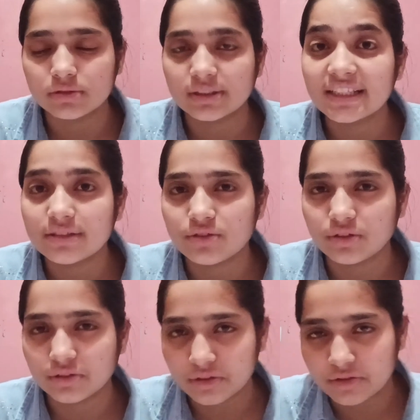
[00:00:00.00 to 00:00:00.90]

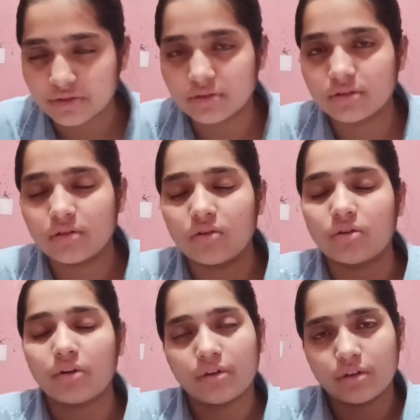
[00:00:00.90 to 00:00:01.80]
sisters
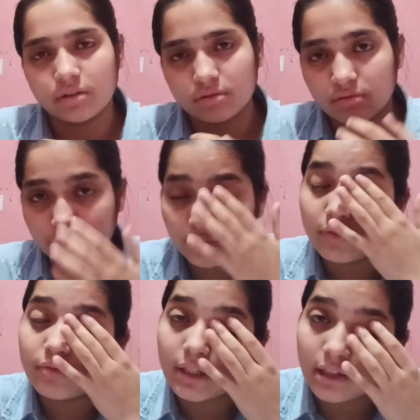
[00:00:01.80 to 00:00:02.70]
or
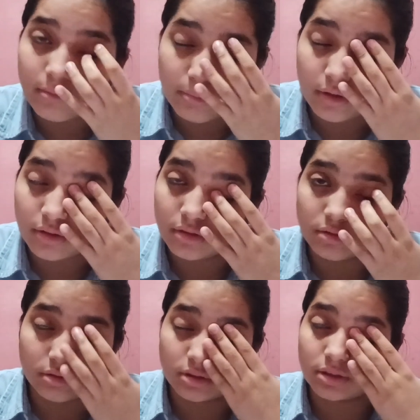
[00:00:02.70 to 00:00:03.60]
15
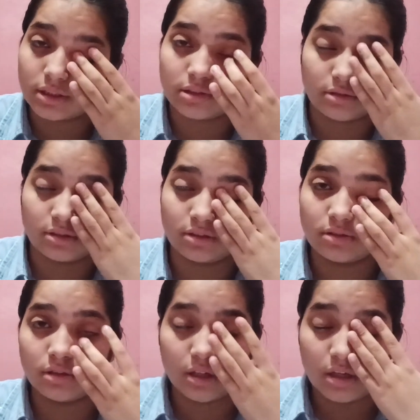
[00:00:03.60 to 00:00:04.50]
brothers
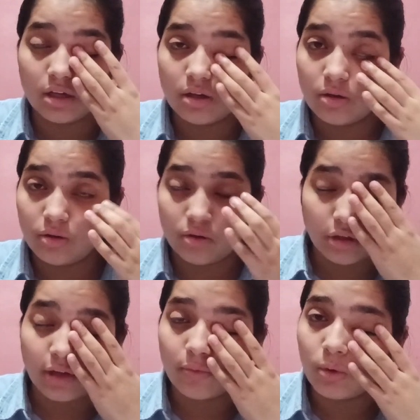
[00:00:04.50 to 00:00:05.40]
sisters.
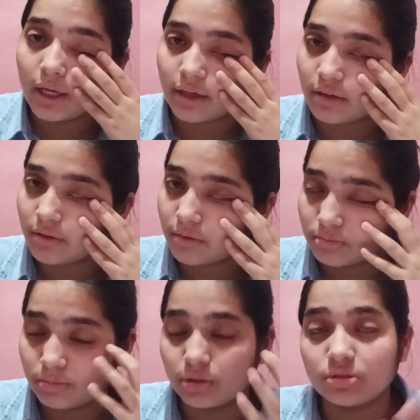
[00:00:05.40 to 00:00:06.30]
Okay, why?
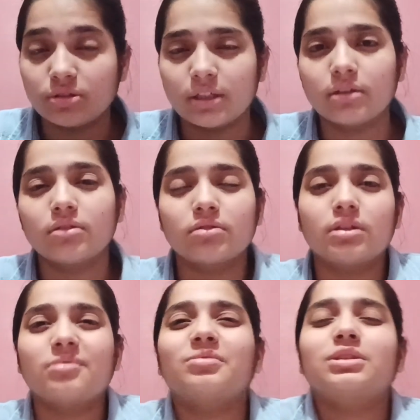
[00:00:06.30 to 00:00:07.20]
Because
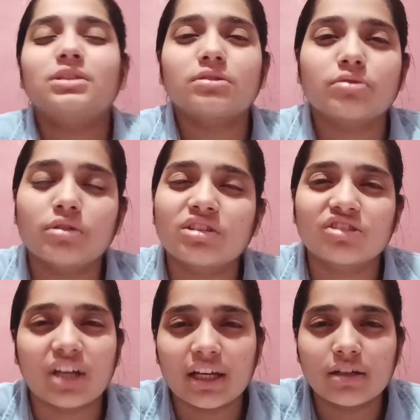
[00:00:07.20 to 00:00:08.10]
their mothers
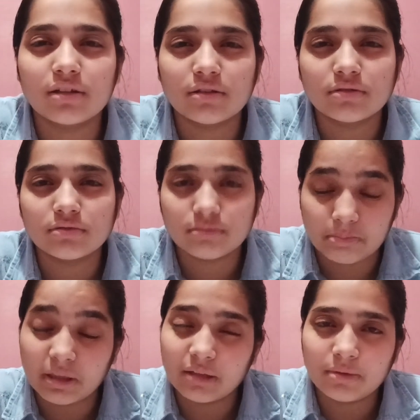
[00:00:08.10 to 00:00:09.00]
got child,
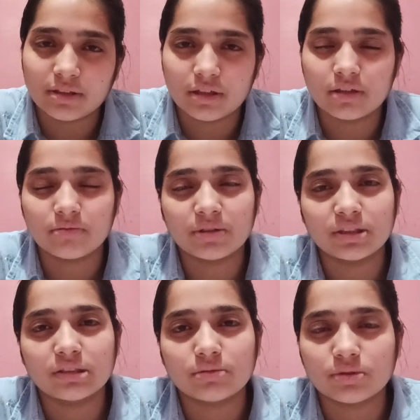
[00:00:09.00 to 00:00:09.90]
maybe their
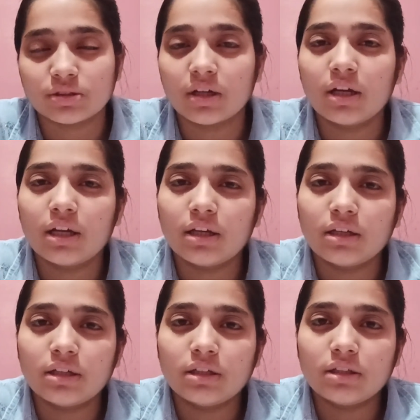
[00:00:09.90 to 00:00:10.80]
mothers was
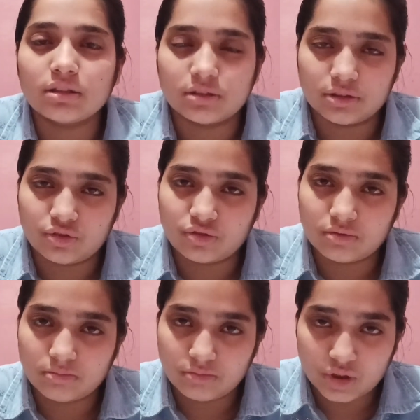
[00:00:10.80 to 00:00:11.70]
a
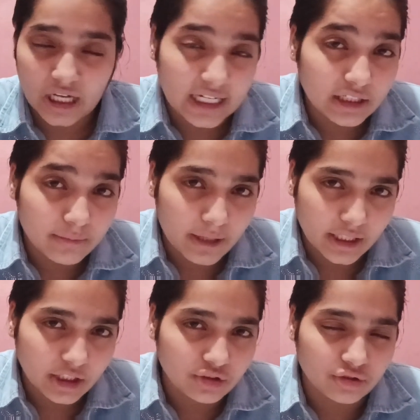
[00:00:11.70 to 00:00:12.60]
child
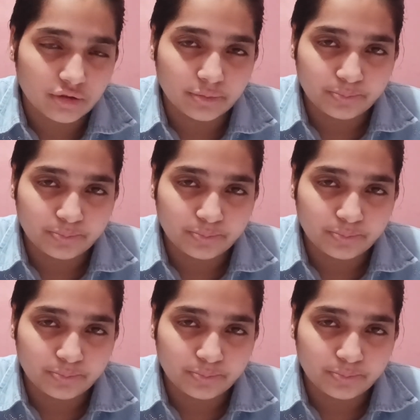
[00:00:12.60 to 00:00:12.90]
marriage.